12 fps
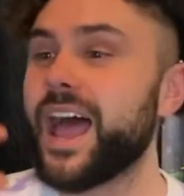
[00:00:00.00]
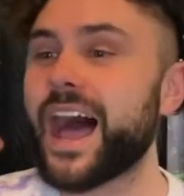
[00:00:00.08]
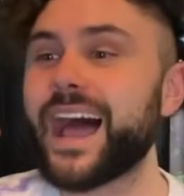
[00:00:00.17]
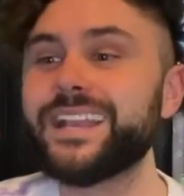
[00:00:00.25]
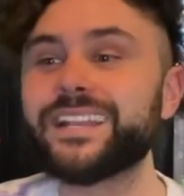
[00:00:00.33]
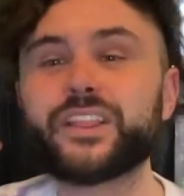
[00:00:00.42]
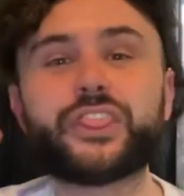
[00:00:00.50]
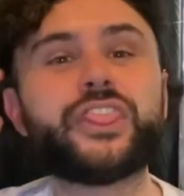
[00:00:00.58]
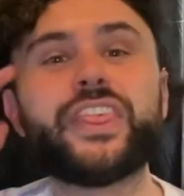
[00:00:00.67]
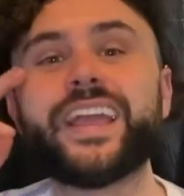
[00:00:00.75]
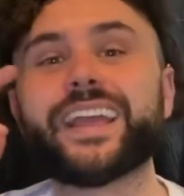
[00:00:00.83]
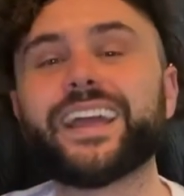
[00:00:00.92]
I did
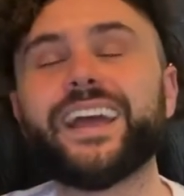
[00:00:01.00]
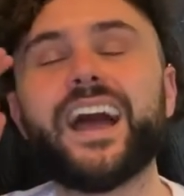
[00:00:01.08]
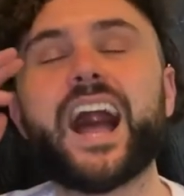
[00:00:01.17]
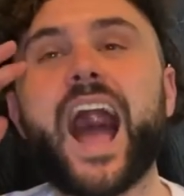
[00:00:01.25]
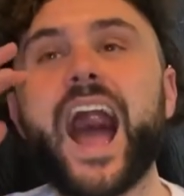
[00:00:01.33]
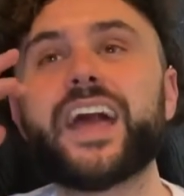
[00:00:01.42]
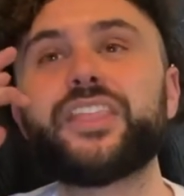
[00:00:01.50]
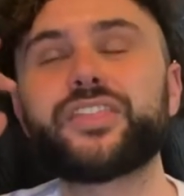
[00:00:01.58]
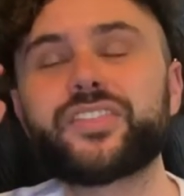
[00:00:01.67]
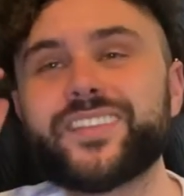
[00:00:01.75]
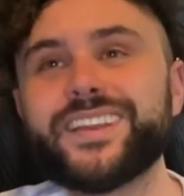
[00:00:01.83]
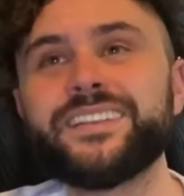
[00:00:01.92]

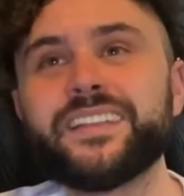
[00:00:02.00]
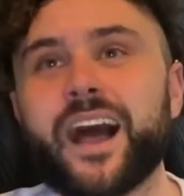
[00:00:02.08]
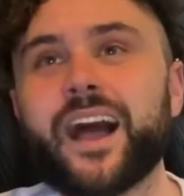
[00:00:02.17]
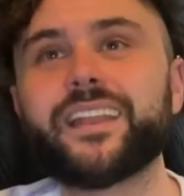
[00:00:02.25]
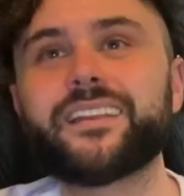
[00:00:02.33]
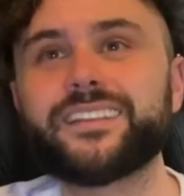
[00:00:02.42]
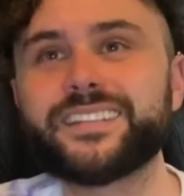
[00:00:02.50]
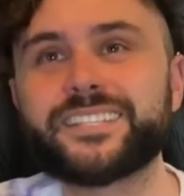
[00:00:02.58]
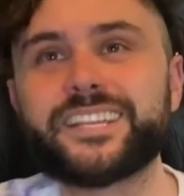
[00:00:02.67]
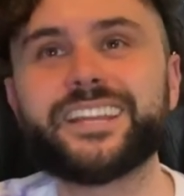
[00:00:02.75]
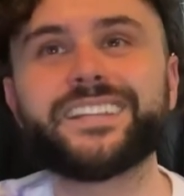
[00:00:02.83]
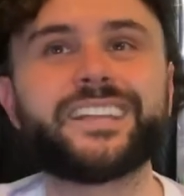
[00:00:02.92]
not
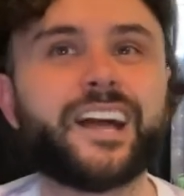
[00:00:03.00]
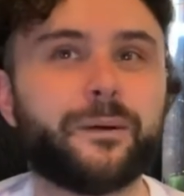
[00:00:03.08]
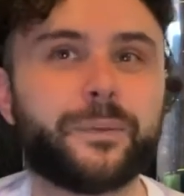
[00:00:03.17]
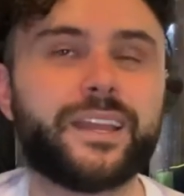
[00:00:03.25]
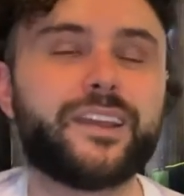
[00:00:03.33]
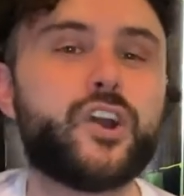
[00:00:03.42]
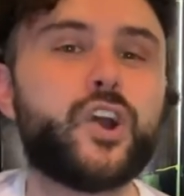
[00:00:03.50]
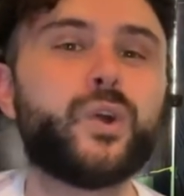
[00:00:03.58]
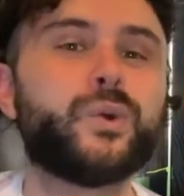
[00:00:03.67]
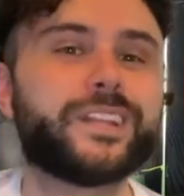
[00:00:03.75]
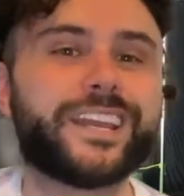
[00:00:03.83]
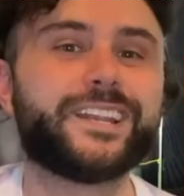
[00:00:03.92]
see it coming,
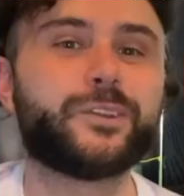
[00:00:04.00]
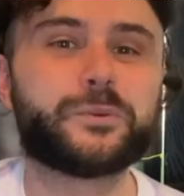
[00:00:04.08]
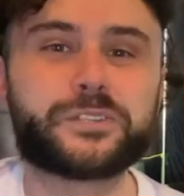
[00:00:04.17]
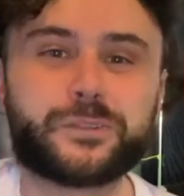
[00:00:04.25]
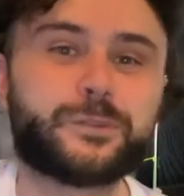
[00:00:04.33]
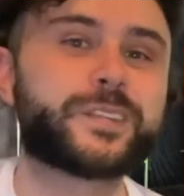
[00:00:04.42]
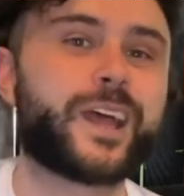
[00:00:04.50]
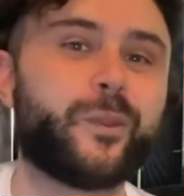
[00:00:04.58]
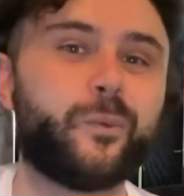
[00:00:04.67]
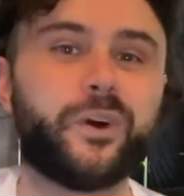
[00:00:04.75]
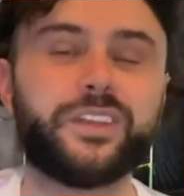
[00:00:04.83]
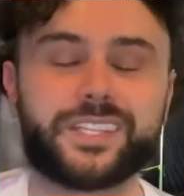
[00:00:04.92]
who Lady Whistledown
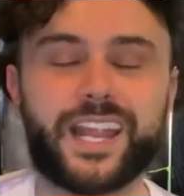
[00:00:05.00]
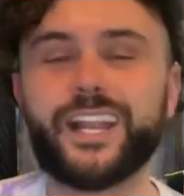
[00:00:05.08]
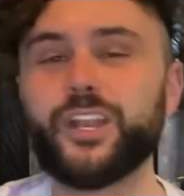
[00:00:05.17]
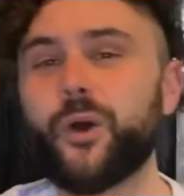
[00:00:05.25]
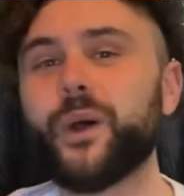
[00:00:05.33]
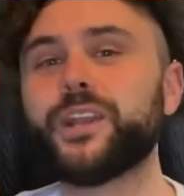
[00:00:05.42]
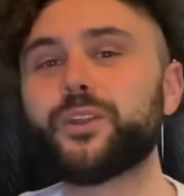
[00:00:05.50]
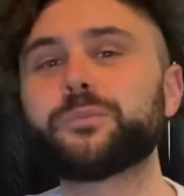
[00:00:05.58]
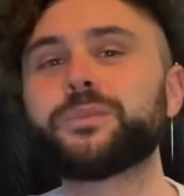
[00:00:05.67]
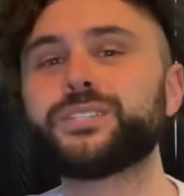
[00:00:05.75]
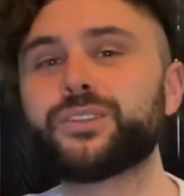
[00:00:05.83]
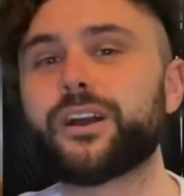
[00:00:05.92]
was. I know I
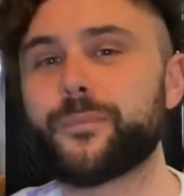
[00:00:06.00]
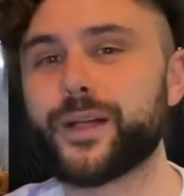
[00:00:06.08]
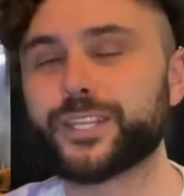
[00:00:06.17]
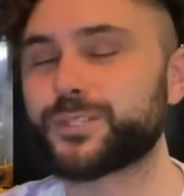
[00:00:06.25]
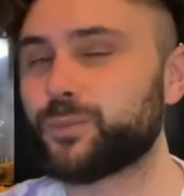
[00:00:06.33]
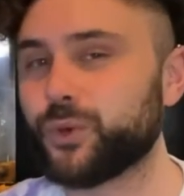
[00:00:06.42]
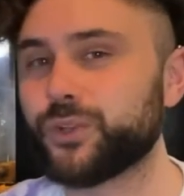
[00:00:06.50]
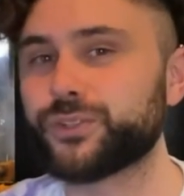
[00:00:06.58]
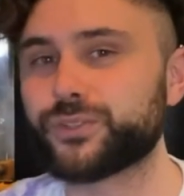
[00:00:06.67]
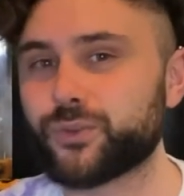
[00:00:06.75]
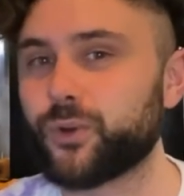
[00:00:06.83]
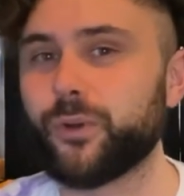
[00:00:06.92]
normally talk about spoilers
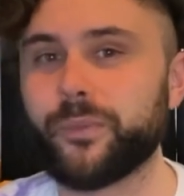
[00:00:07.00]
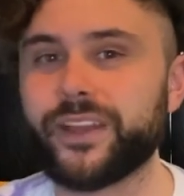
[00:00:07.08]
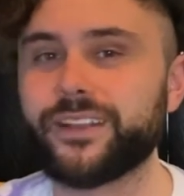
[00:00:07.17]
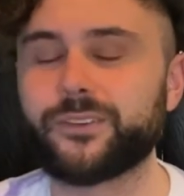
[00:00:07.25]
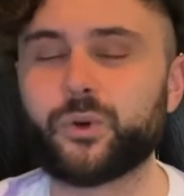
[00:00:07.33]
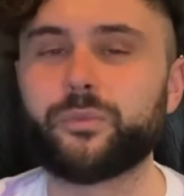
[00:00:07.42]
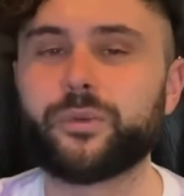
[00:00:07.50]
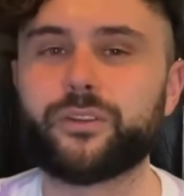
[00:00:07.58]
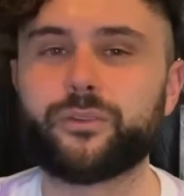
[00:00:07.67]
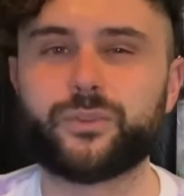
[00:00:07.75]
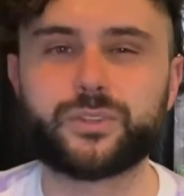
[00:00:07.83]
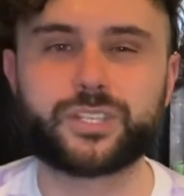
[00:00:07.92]
through all my
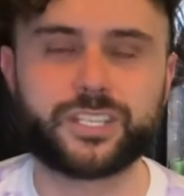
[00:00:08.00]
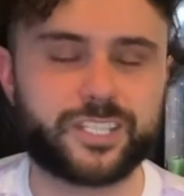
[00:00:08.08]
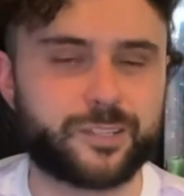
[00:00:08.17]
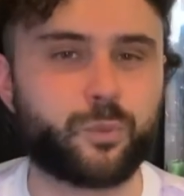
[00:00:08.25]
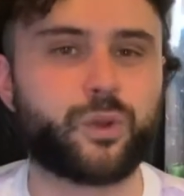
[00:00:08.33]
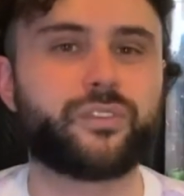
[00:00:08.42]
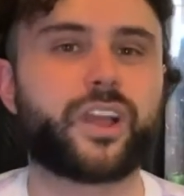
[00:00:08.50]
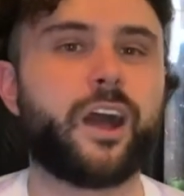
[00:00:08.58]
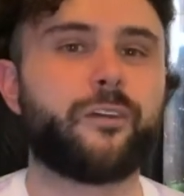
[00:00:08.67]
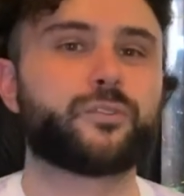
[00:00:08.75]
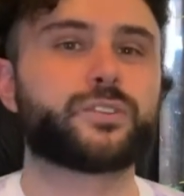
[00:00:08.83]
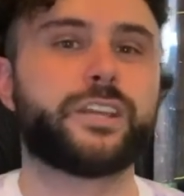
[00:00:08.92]
reviews because it's more of a
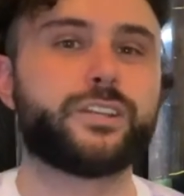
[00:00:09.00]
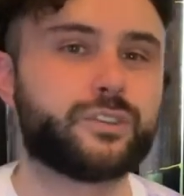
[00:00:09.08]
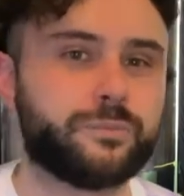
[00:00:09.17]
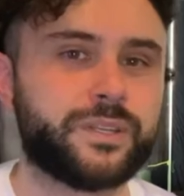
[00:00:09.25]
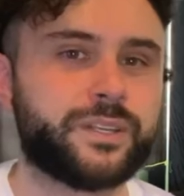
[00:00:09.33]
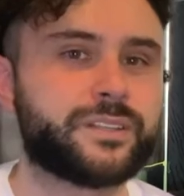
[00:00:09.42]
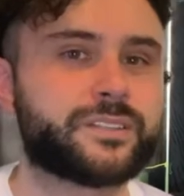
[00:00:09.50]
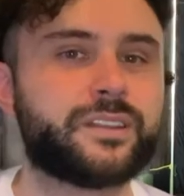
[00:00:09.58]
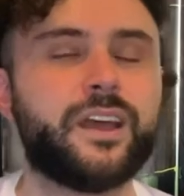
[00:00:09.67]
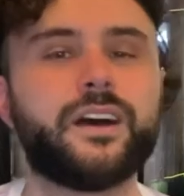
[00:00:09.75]
conversation piece.